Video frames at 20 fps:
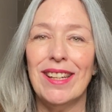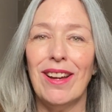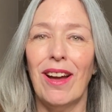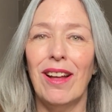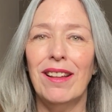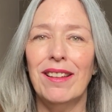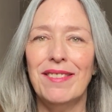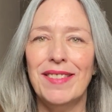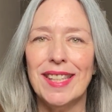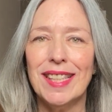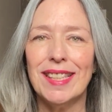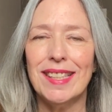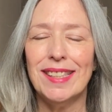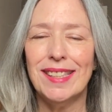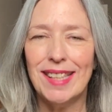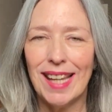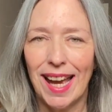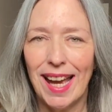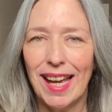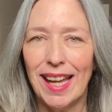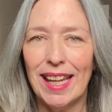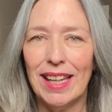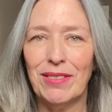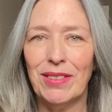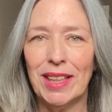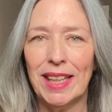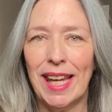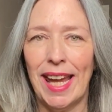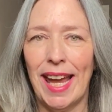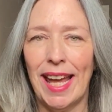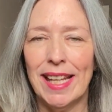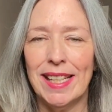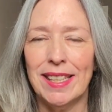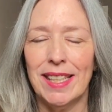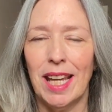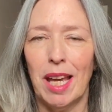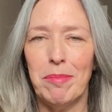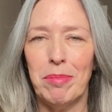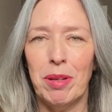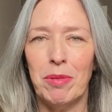all of this dye really adds
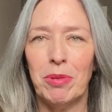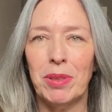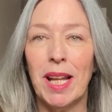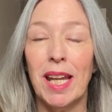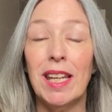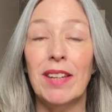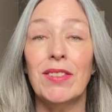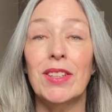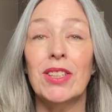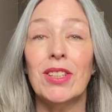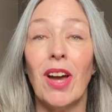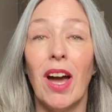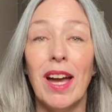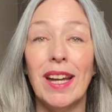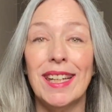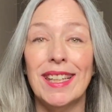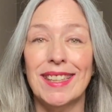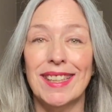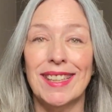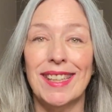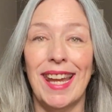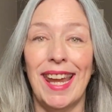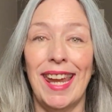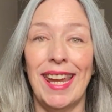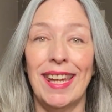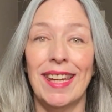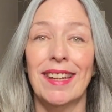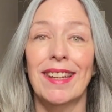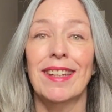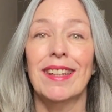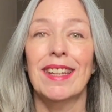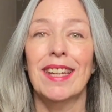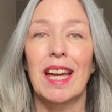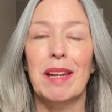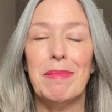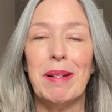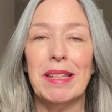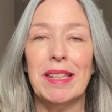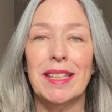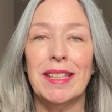up, and we're not even talking today
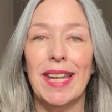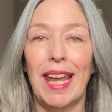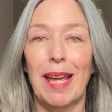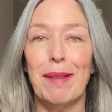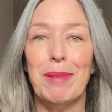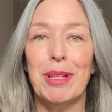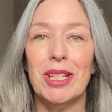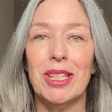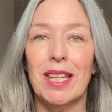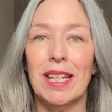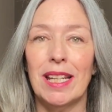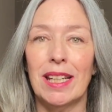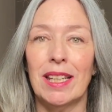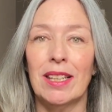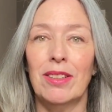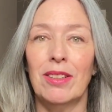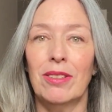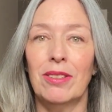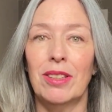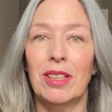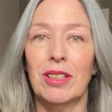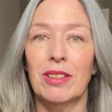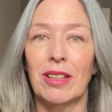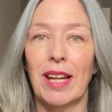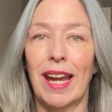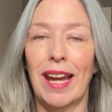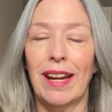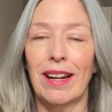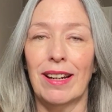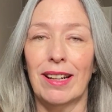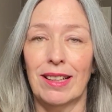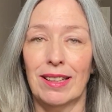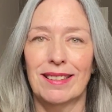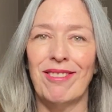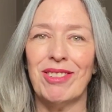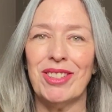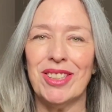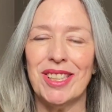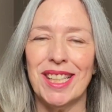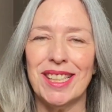about the damage that it can do to your hair.
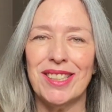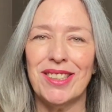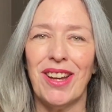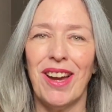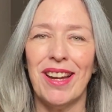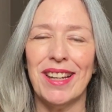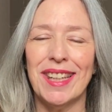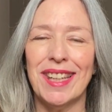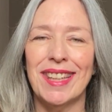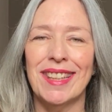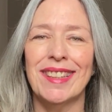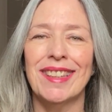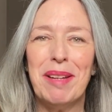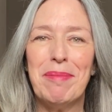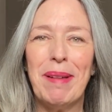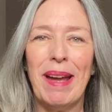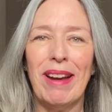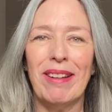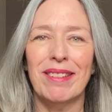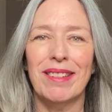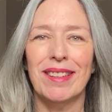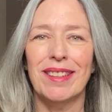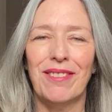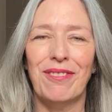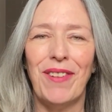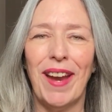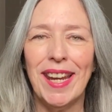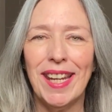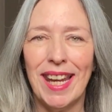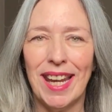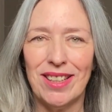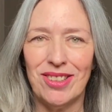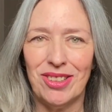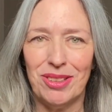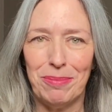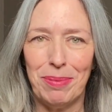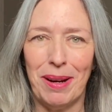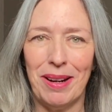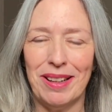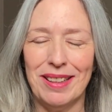We're just talking about the financial
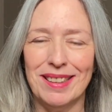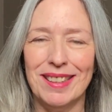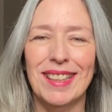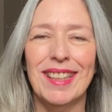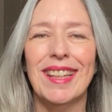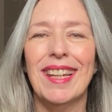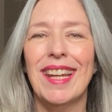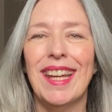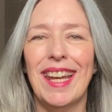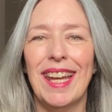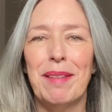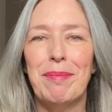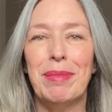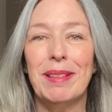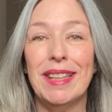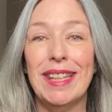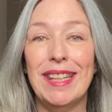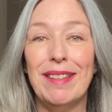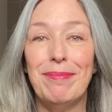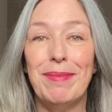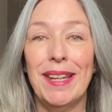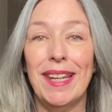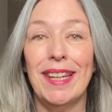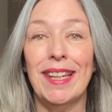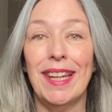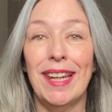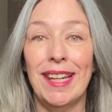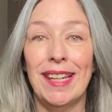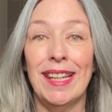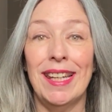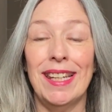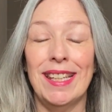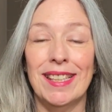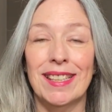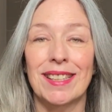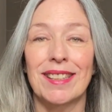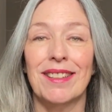part. And believe me, it is